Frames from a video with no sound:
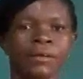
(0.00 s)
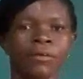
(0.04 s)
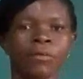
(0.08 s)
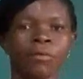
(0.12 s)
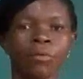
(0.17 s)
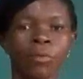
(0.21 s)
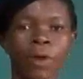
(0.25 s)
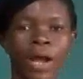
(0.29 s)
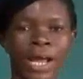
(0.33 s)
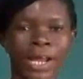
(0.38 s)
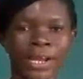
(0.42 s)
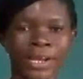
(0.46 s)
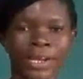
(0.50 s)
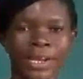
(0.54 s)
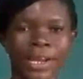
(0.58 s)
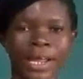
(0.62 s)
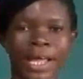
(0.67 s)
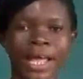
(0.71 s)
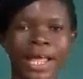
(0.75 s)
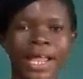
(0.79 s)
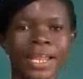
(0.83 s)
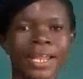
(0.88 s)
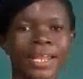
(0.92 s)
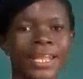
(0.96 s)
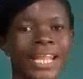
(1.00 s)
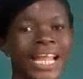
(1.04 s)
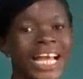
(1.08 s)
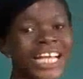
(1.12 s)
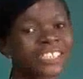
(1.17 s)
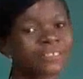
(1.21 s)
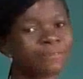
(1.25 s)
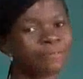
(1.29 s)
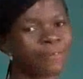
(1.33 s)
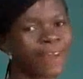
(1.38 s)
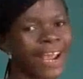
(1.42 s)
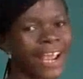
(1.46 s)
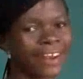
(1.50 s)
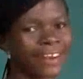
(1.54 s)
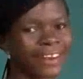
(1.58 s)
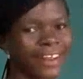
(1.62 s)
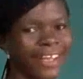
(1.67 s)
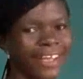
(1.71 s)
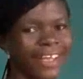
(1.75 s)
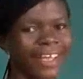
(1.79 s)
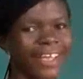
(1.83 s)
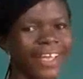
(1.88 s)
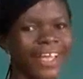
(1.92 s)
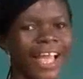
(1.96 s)
1. Last
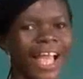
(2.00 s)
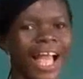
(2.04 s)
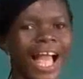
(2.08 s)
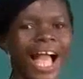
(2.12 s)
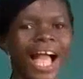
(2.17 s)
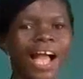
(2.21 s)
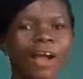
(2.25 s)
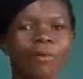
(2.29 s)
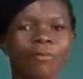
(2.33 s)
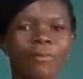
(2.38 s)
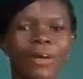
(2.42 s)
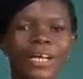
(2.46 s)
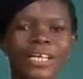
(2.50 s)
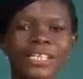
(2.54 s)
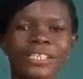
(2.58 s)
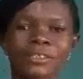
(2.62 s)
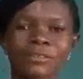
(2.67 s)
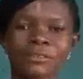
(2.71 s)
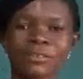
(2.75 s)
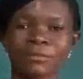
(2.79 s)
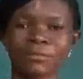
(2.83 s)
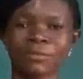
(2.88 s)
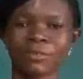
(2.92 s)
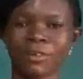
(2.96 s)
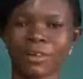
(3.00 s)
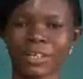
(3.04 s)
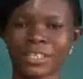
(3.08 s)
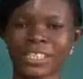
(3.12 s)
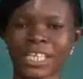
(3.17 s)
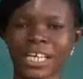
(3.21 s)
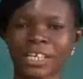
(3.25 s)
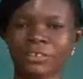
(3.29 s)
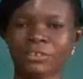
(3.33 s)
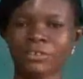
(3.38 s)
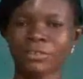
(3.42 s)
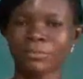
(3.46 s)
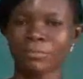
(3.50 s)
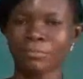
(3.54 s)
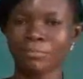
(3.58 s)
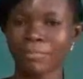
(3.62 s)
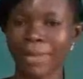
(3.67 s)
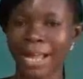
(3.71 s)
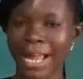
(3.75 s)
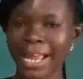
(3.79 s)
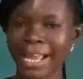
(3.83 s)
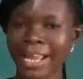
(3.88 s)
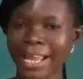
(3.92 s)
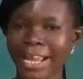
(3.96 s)
Friday, I went to Dr.
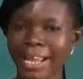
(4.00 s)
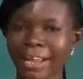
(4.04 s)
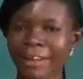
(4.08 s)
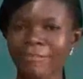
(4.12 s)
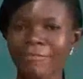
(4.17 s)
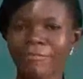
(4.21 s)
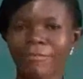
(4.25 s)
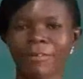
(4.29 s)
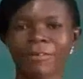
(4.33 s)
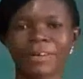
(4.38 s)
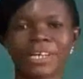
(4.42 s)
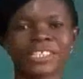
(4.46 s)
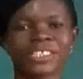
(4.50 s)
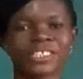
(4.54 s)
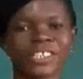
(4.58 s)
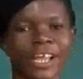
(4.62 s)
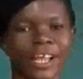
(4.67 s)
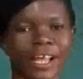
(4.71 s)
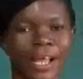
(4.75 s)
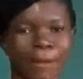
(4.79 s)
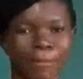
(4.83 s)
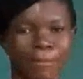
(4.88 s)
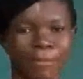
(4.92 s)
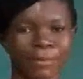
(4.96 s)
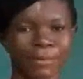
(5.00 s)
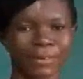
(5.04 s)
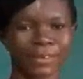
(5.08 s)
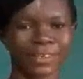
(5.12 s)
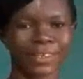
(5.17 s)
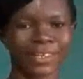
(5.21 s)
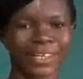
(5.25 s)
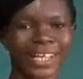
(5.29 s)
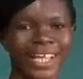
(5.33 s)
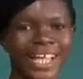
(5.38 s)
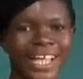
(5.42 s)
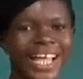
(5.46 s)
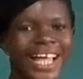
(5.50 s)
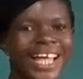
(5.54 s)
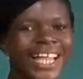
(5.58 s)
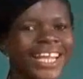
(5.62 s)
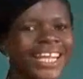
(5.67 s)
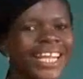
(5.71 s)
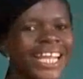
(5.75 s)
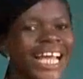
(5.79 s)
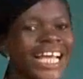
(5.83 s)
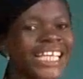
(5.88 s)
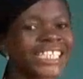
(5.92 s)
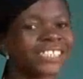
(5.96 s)
Mike for a checkup.
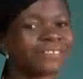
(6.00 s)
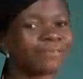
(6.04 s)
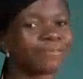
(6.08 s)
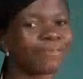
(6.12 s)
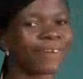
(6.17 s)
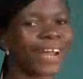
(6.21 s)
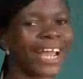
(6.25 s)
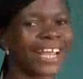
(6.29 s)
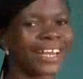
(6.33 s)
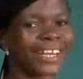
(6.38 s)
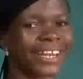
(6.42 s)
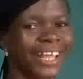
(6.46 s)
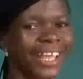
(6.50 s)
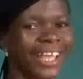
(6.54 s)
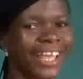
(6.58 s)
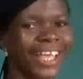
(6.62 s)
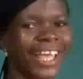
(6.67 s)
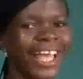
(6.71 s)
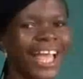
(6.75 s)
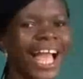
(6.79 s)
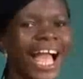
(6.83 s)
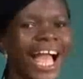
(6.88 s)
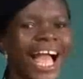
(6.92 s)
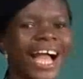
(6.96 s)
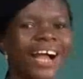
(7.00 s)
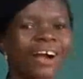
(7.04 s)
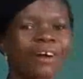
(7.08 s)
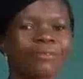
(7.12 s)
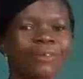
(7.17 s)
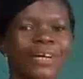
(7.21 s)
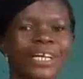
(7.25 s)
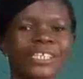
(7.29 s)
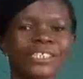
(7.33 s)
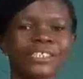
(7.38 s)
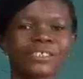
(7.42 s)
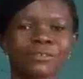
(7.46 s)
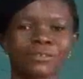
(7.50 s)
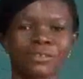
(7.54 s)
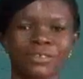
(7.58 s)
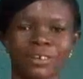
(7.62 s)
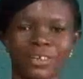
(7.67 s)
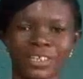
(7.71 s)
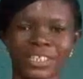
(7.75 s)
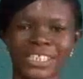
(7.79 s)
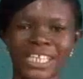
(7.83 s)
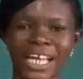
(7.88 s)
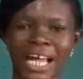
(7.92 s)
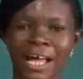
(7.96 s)
Last Friday, I went to
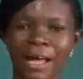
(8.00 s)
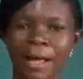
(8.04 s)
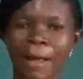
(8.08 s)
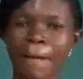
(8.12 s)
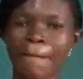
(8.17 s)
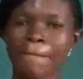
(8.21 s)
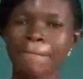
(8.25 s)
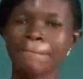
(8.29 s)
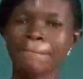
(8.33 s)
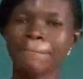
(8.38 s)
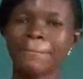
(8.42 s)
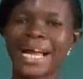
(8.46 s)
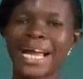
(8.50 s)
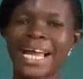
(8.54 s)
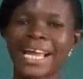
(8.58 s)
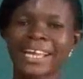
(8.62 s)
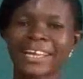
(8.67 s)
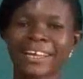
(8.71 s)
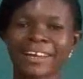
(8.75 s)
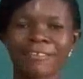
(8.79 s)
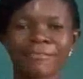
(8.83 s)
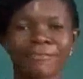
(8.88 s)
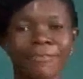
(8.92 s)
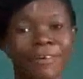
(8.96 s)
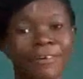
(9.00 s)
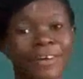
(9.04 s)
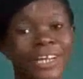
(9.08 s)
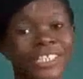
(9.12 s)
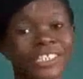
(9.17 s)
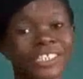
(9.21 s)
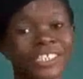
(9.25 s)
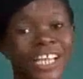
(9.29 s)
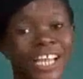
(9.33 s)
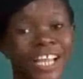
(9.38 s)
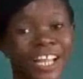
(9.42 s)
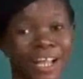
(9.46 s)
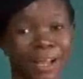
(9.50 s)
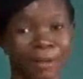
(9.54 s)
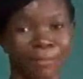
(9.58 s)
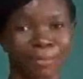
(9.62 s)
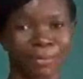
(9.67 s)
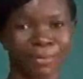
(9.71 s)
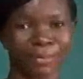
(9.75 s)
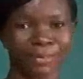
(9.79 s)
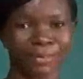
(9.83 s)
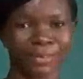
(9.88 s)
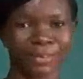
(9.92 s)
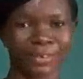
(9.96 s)
Dr. Mike for a checkup.